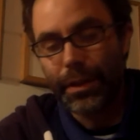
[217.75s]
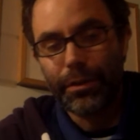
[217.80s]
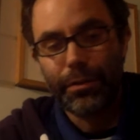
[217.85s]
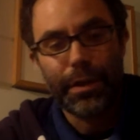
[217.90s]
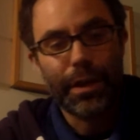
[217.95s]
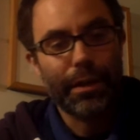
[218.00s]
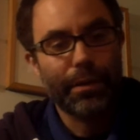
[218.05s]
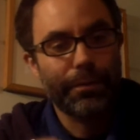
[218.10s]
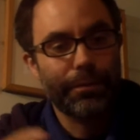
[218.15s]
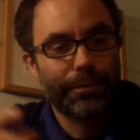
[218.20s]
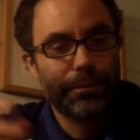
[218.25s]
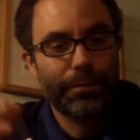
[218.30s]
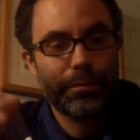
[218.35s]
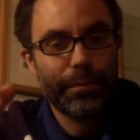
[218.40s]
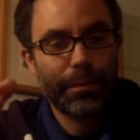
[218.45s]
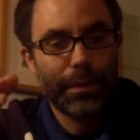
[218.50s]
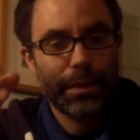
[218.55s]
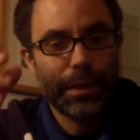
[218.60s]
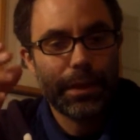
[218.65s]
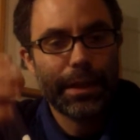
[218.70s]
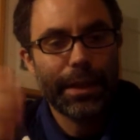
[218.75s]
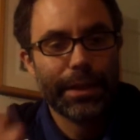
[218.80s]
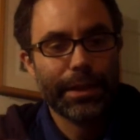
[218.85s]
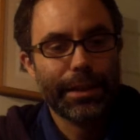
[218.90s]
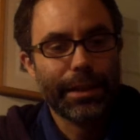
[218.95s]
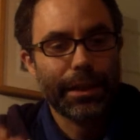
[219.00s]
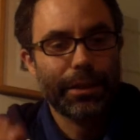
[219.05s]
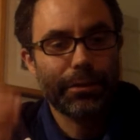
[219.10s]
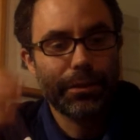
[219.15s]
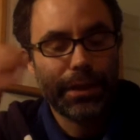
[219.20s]
you have,
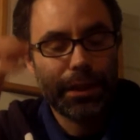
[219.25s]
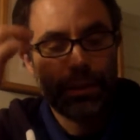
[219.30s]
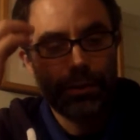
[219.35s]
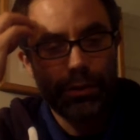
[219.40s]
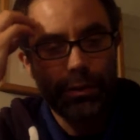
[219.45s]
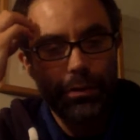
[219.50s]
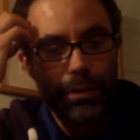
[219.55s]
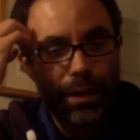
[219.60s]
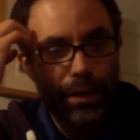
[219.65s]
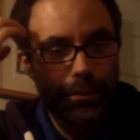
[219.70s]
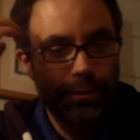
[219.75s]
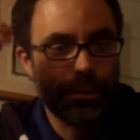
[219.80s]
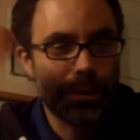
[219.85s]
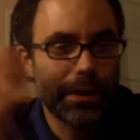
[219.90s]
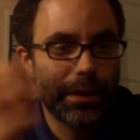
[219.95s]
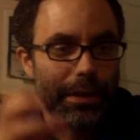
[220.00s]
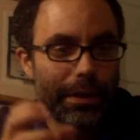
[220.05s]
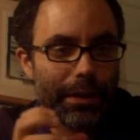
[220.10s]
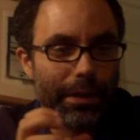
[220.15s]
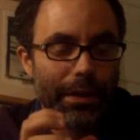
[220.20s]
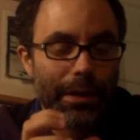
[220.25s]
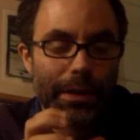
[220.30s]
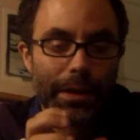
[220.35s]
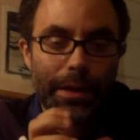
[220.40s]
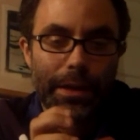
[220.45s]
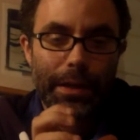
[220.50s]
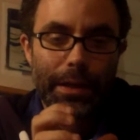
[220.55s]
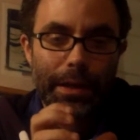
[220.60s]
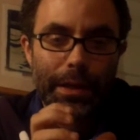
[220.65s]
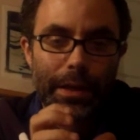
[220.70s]
next scale down, you have the
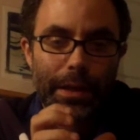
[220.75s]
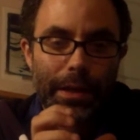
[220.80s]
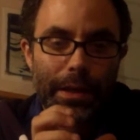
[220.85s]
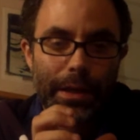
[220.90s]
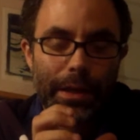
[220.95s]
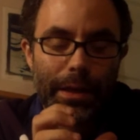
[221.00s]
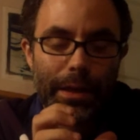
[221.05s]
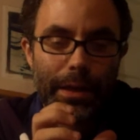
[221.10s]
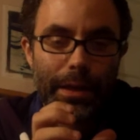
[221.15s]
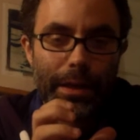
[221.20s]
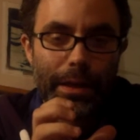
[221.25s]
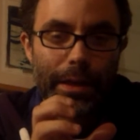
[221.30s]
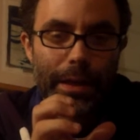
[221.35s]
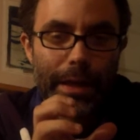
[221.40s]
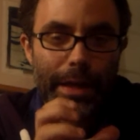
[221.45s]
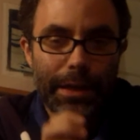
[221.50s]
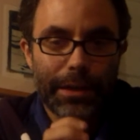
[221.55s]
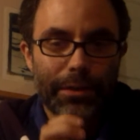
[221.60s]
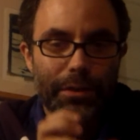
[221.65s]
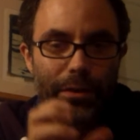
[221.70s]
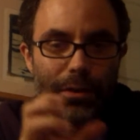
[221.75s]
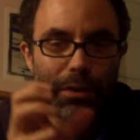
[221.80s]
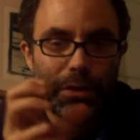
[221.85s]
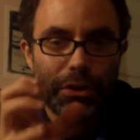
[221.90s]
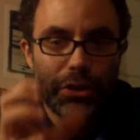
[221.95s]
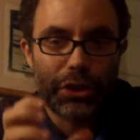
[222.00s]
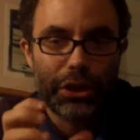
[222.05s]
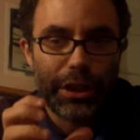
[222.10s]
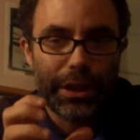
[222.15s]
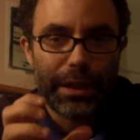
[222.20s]

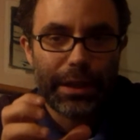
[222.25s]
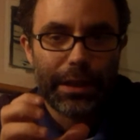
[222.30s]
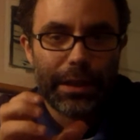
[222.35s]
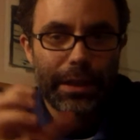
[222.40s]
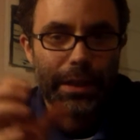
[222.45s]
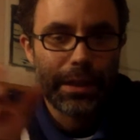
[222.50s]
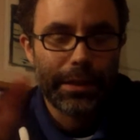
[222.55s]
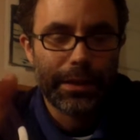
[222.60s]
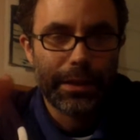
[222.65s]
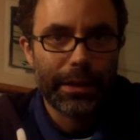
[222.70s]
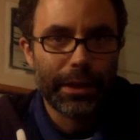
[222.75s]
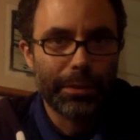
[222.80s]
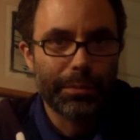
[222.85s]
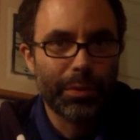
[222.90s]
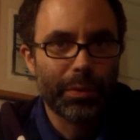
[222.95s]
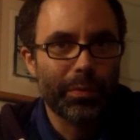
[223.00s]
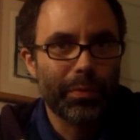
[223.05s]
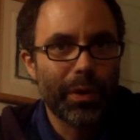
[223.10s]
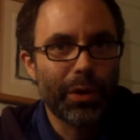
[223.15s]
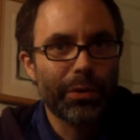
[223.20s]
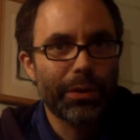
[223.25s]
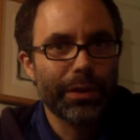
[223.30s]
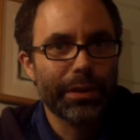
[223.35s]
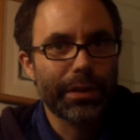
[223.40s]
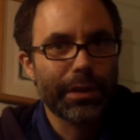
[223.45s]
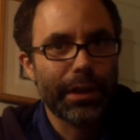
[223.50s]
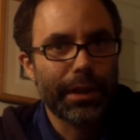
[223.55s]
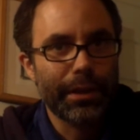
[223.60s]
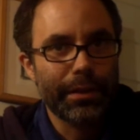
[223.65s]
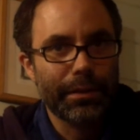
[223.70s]
exon, gene, and then the
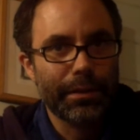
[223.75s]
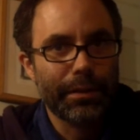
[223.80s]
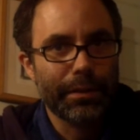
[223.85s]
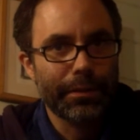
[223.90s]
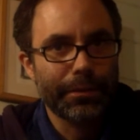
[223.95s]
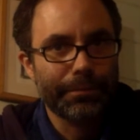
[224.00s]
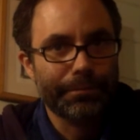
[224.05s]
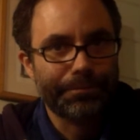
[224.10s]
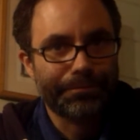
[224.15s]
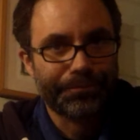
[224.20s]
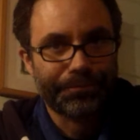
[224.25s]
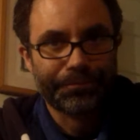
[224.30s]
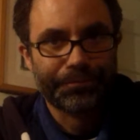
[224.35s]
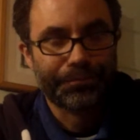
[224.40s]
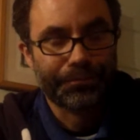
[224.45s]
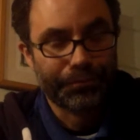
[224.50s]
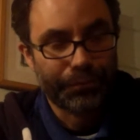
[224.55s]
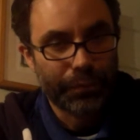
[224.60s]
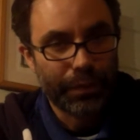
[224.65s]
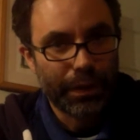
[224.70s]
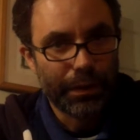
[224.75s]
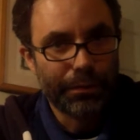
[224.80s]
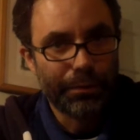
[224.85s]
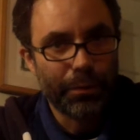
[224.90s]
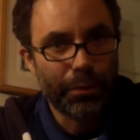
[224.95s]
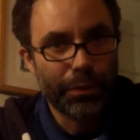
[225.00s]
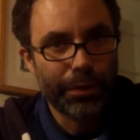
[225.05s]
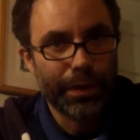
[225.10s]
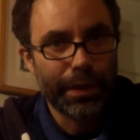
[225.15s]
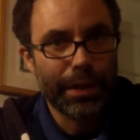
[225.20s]
promoter sites
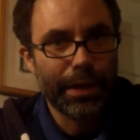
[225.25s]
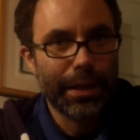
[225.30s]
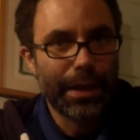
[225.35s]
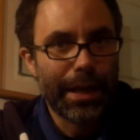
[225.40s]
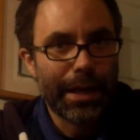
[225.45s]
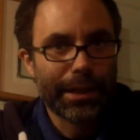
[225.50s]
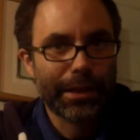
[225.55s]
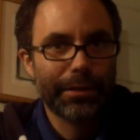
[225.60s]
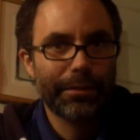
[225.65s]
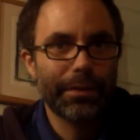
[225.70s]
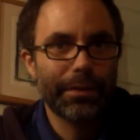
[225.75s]
for the